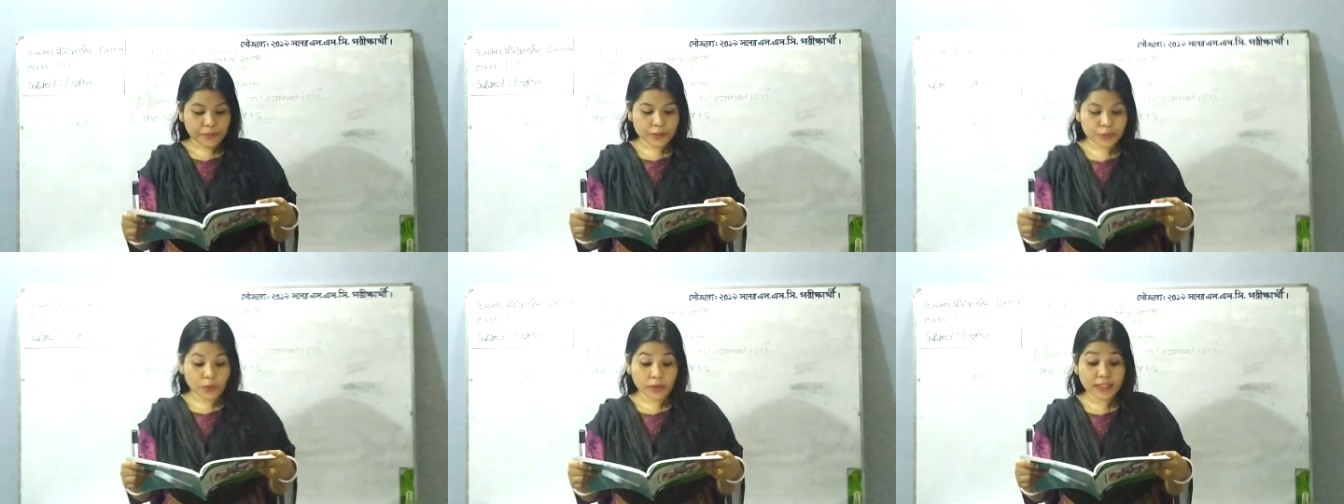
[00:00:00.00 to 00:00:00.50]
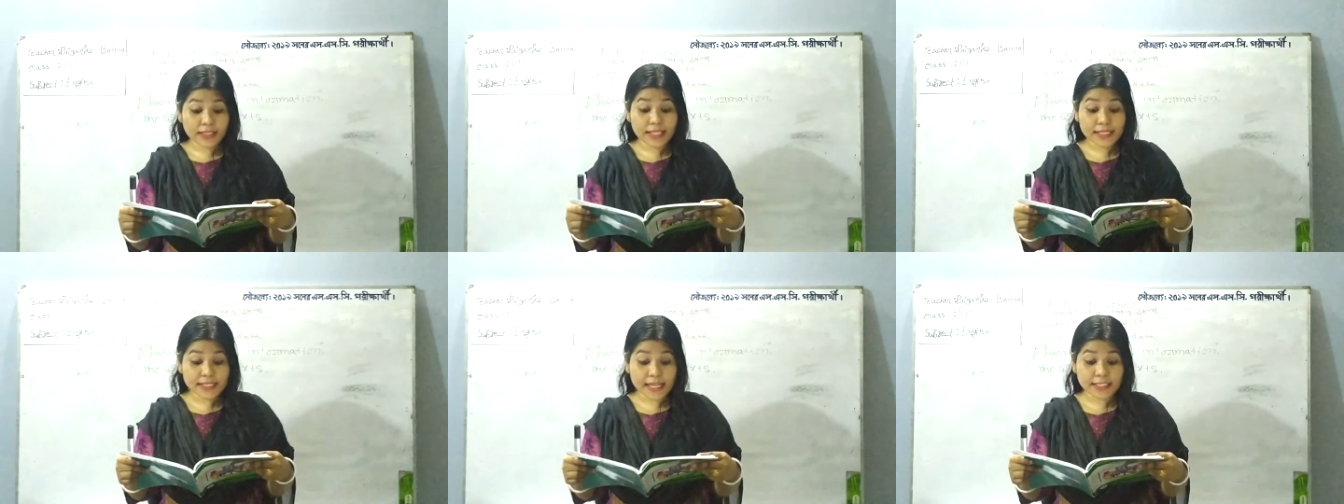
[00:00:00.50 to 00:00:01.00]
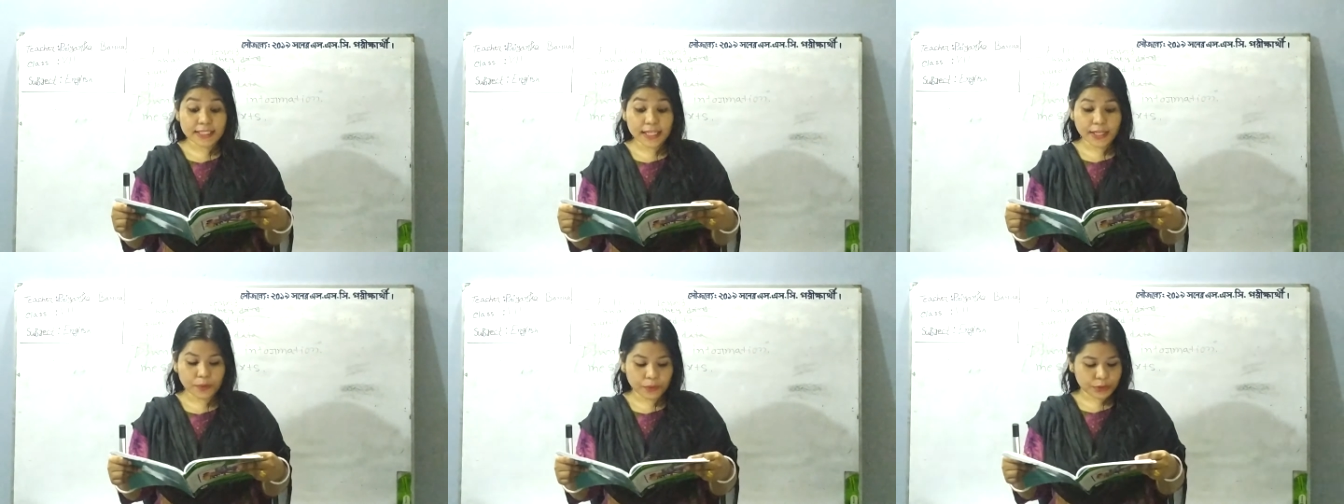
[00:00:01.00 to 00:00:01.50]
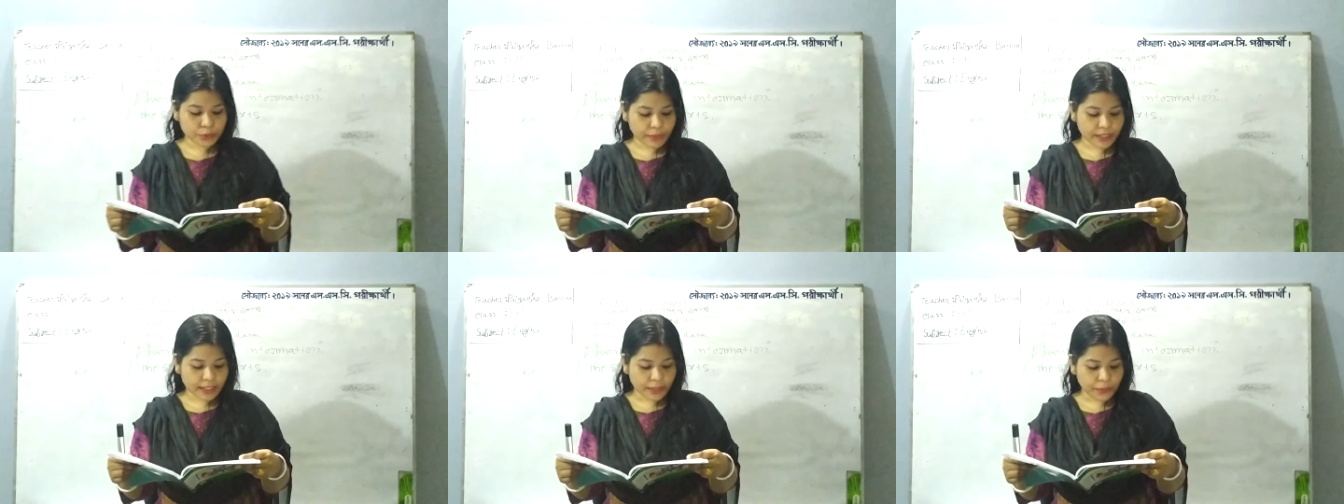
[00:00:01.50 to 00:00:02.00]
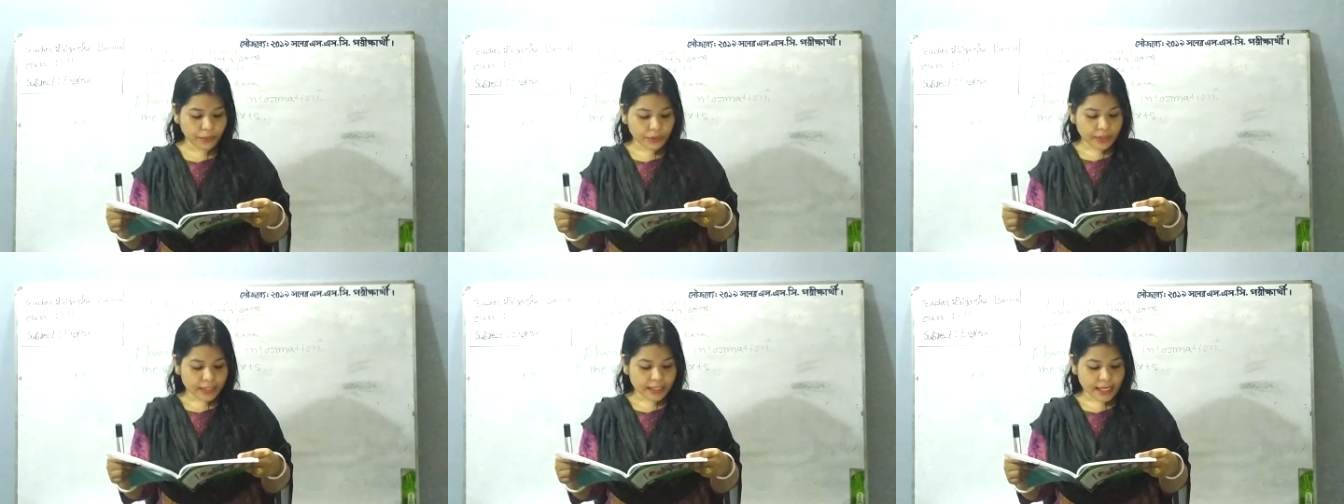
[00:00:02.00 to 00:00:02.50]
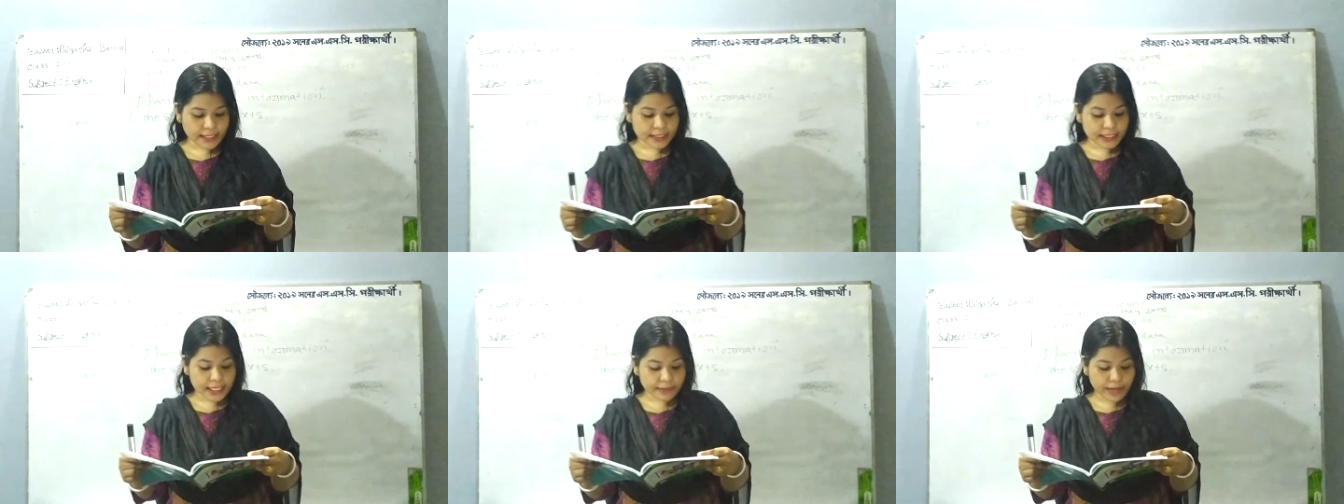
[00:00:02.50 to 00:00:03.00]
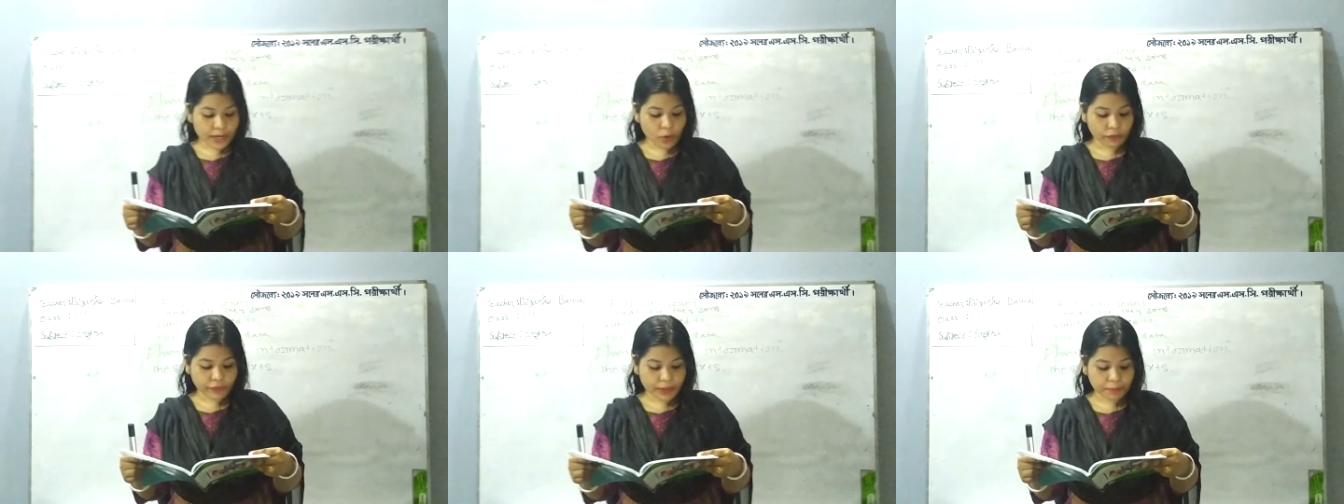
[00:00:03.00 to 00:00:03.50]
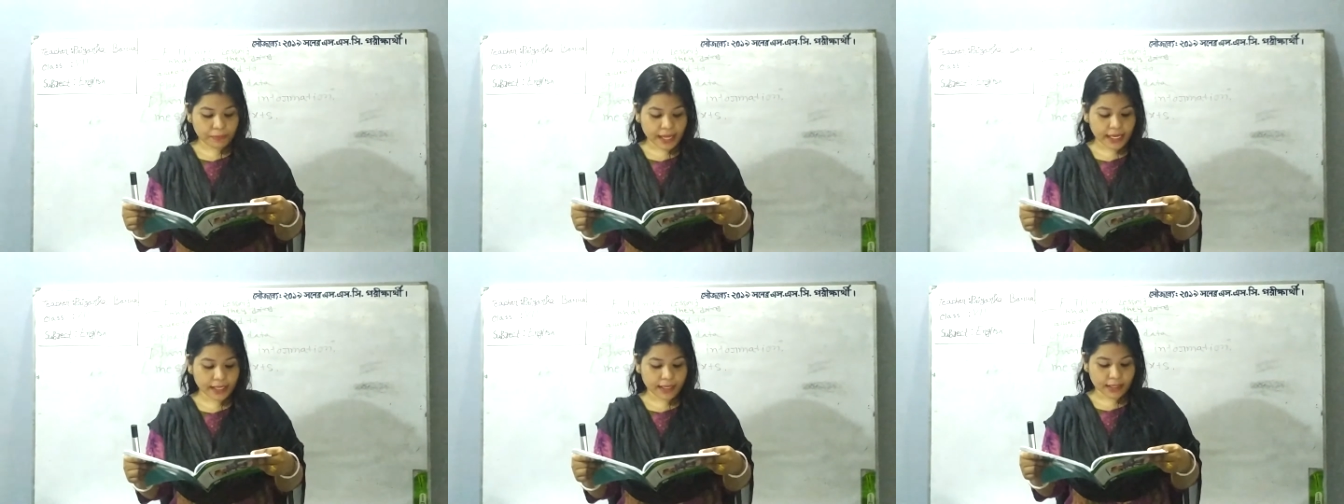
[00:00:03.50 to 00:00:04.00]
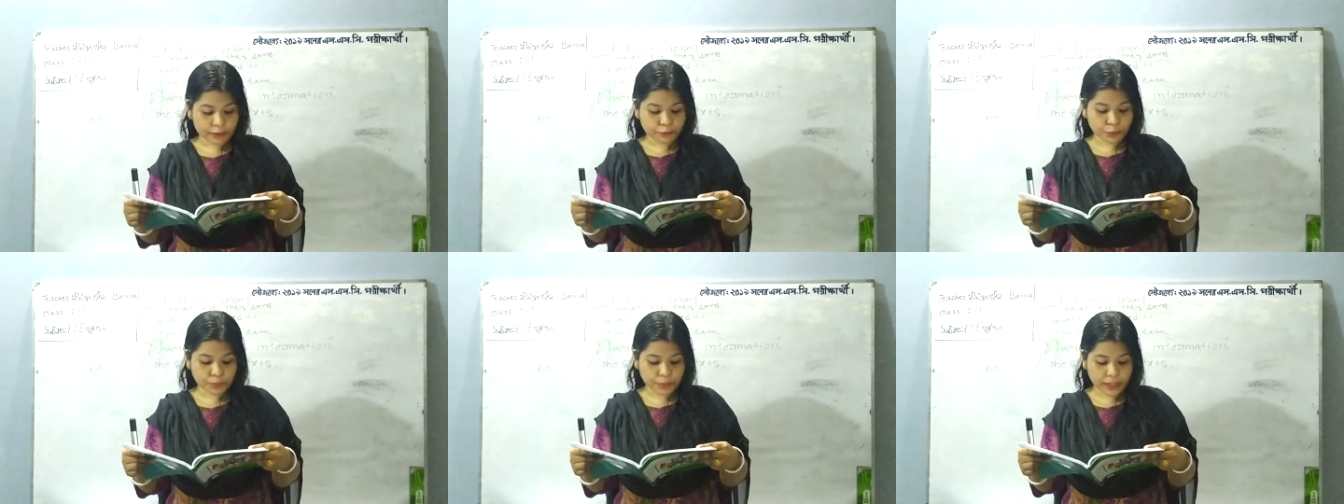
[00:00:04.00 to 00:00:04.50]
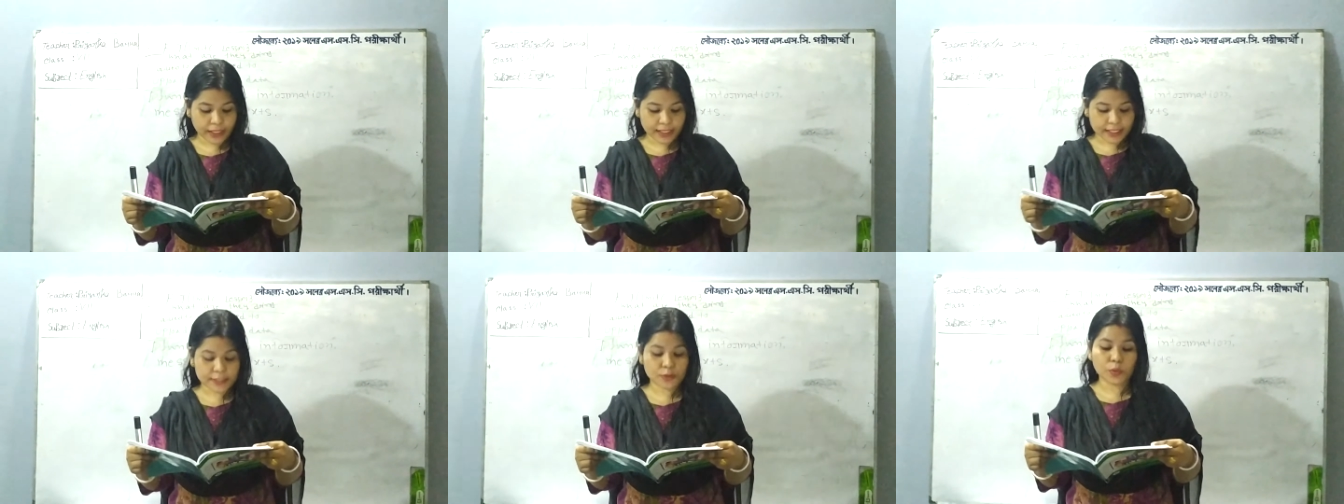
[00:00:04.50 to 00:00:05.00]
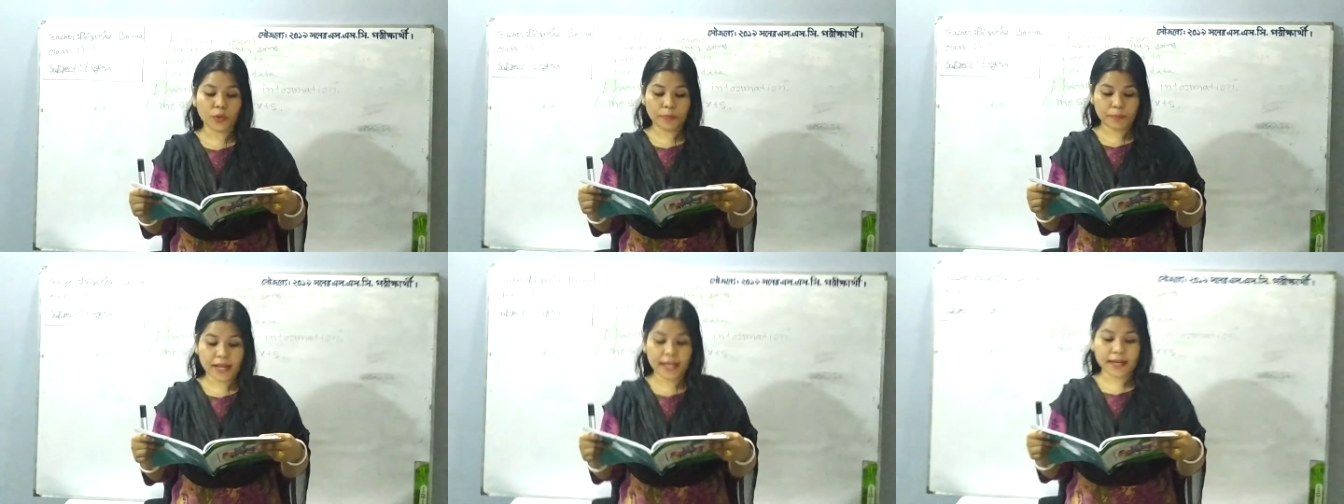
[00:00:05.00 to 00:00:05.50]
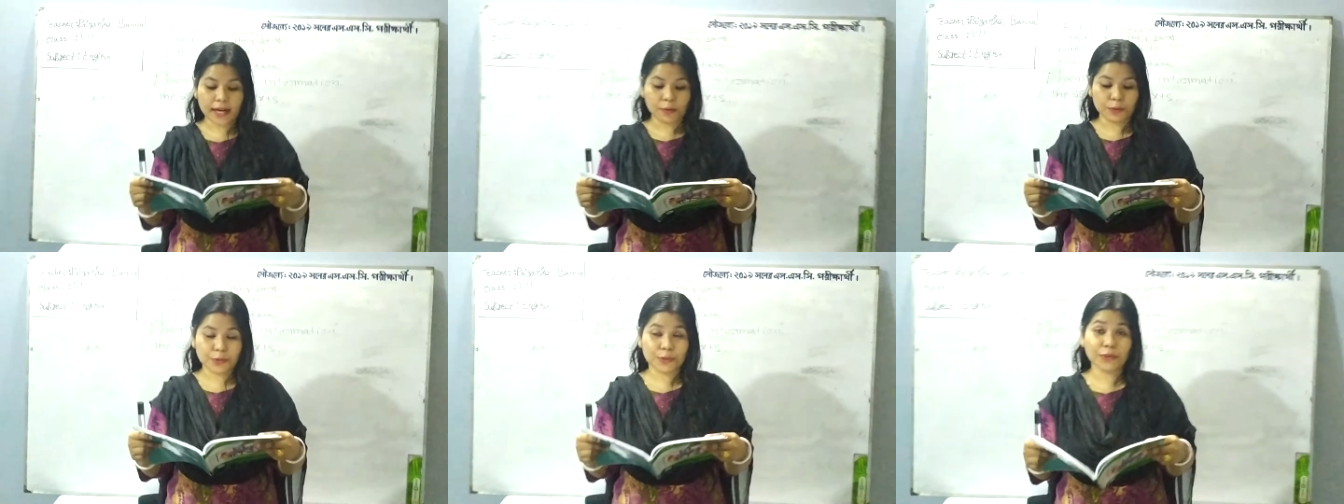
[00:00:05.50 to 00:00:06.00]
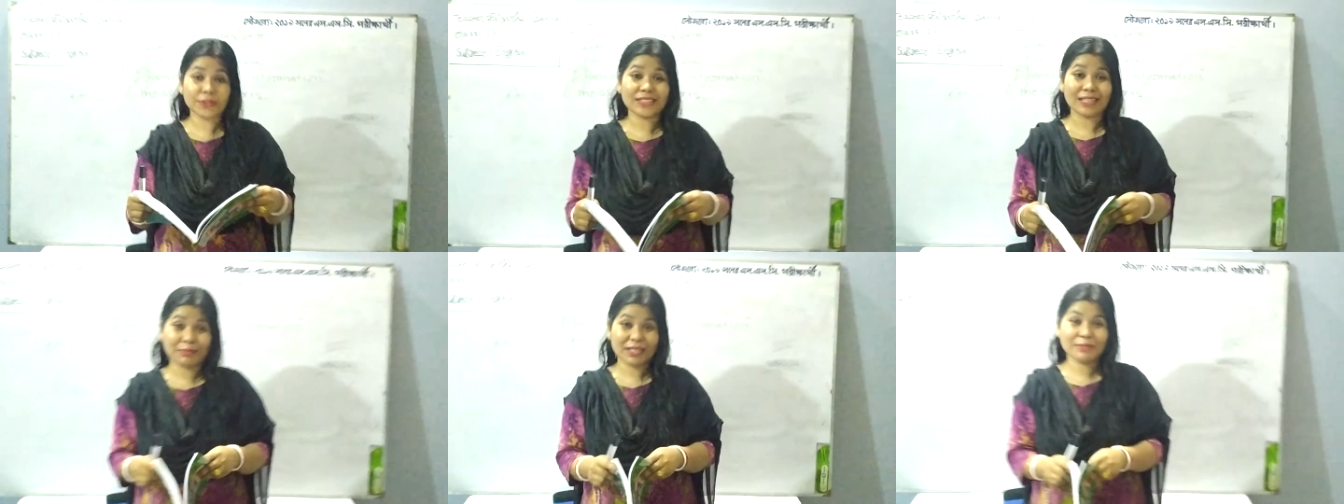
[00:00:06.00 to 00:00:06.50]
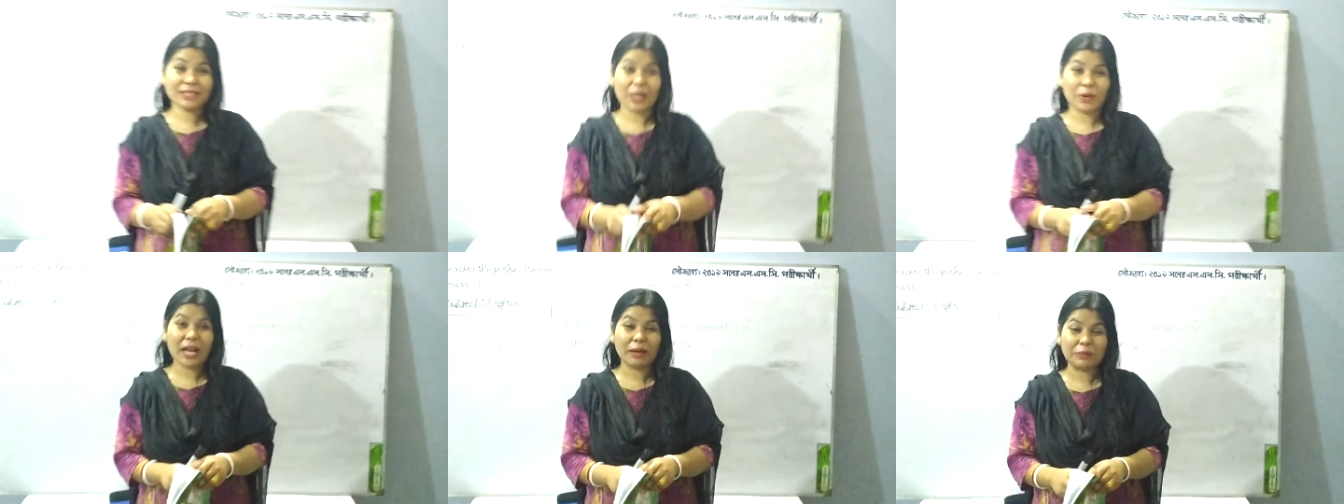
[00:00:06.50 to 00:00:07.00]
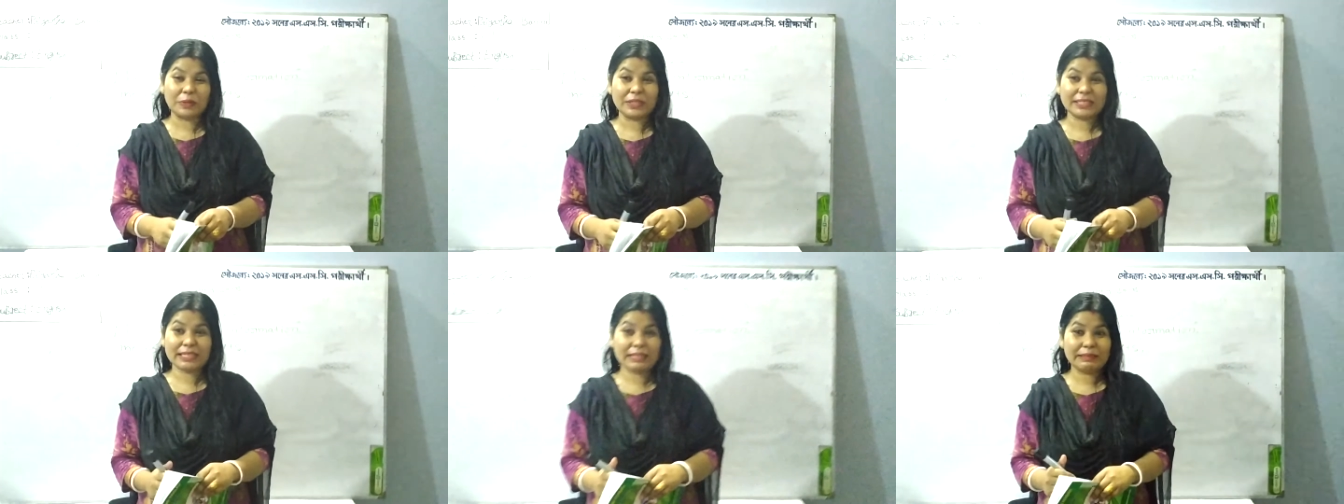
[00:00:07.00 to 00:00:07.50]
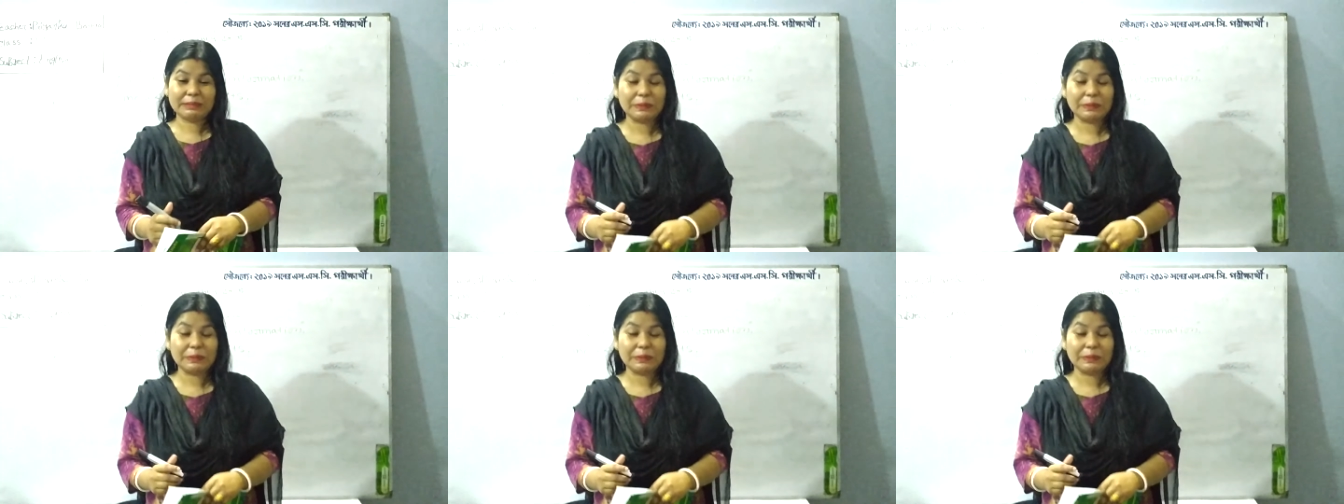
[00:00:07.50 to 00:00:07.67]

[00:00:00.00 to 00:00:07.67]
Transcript: So this actually goes with you, that children often play football in the school playground, though sometimes our Abdullah sir